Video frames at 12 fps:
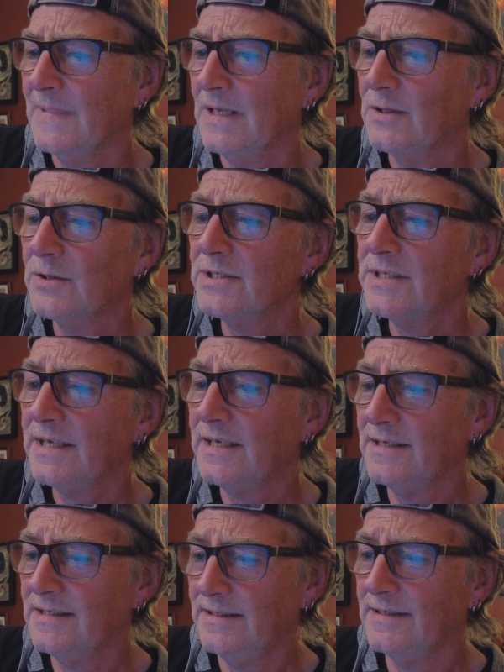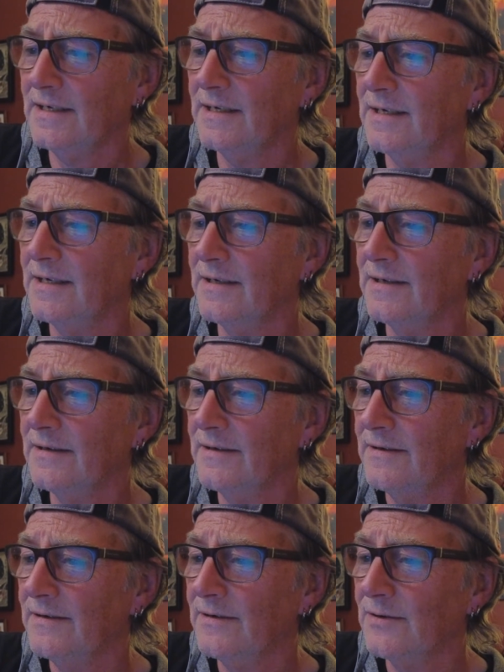Looks like he's
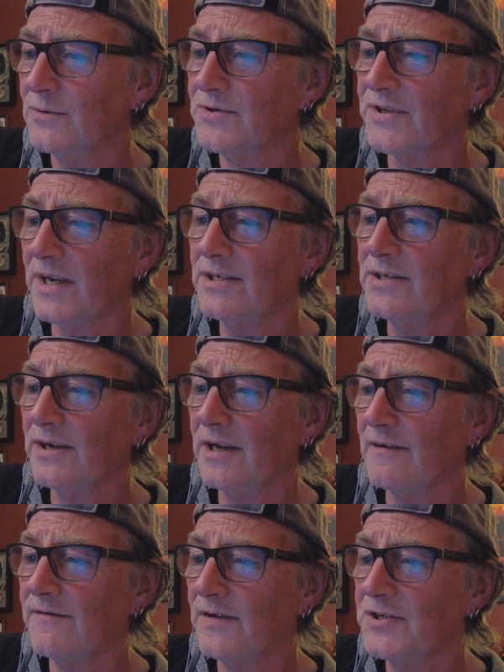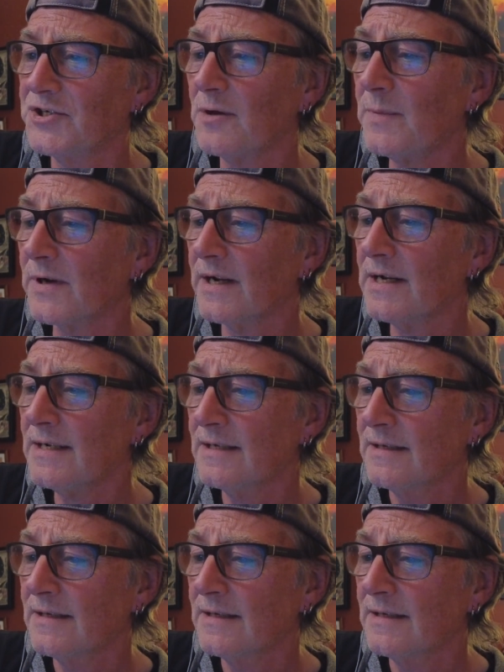no stranger to a fish supper, eh?